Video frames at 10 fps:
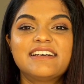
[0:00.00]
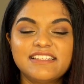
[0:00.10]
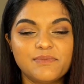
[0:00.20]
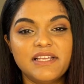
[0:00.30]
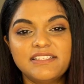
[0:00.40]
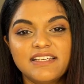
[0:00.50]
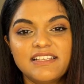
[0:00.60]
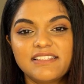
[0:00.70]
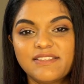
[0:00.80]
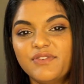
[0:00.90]

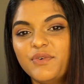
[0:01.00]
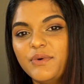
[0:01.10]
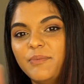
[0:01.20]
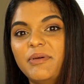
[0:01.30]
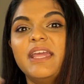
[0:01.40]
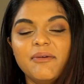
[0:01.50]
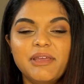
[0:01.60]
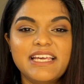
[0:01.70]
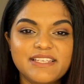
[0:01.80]
Cosmetics for picking me